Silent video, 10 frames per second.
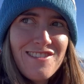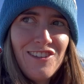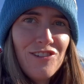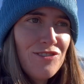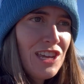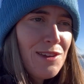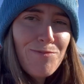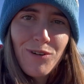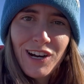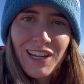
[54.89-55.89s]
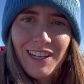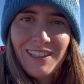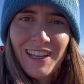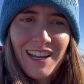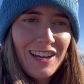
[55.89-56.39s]
You keep
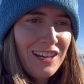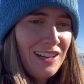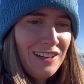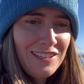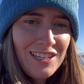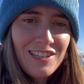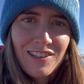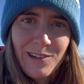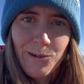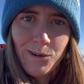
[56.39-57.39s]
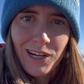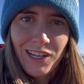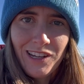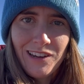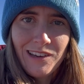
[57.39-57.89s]
working there, seasonal work,
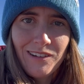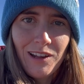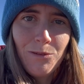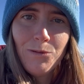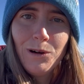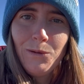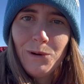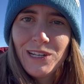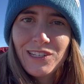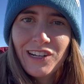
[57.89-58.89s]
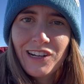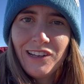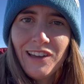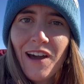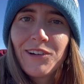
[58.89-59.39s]
and one winter
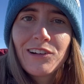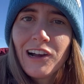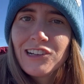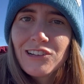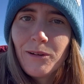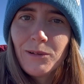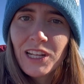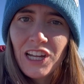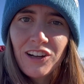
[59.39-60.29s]
you have a crush on one of your